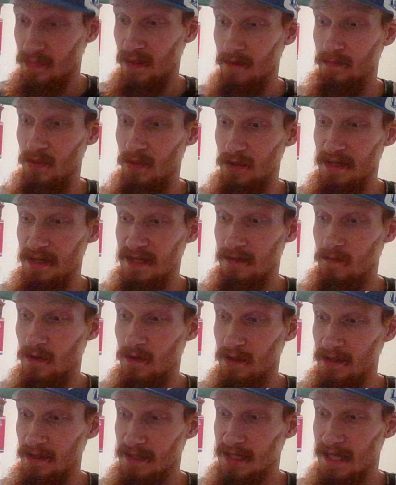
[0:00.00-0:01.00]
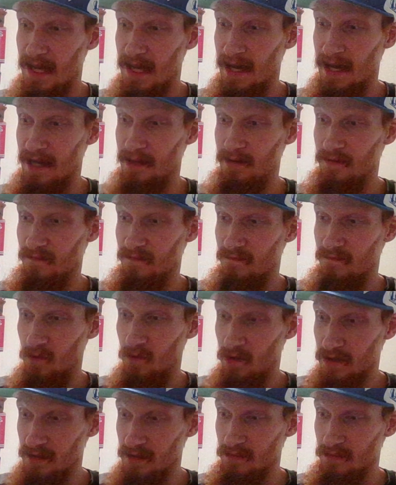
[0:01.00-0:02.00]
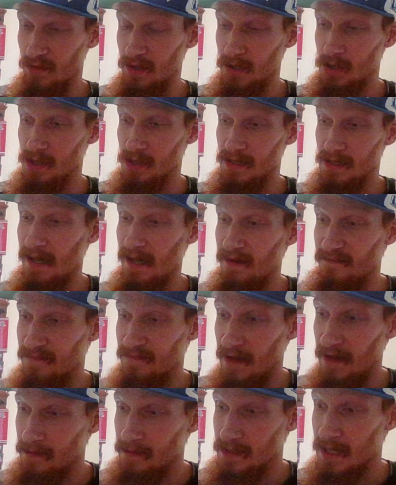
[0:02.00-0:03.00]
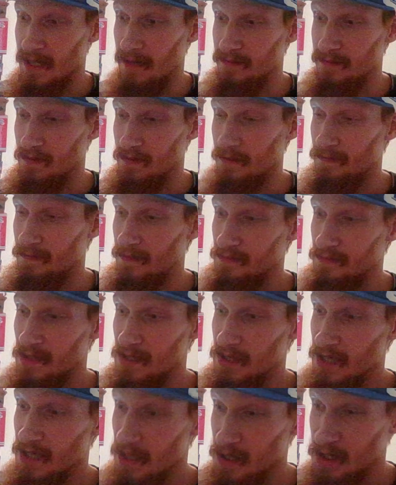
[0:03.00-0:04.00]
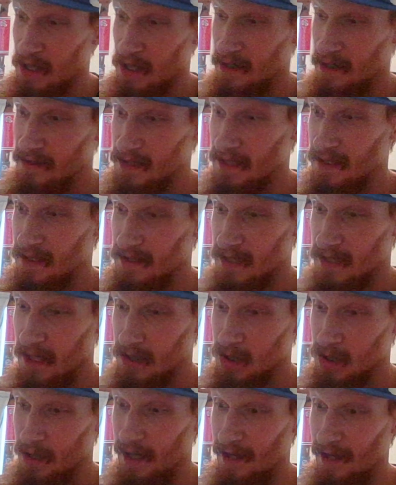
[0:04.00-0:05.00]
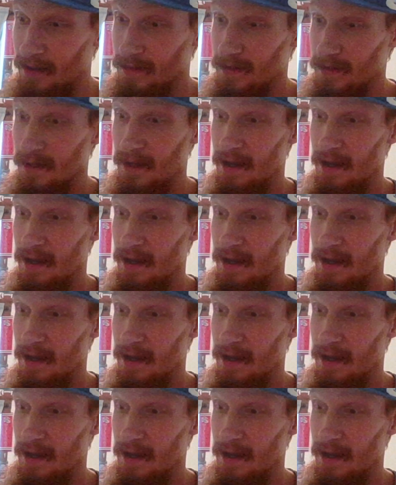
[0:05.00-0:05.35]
Malik Willis had 4 completions out of 5 attempts for 56 yards and a touchdown.